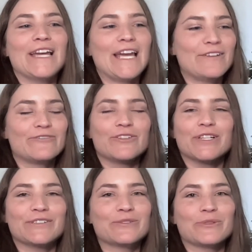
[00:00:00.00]

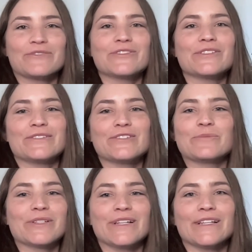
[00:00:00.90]
every sort of
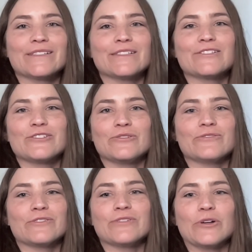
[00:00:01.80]
system connected to
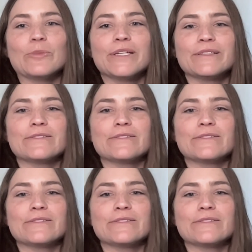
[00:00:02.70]
fulfillment.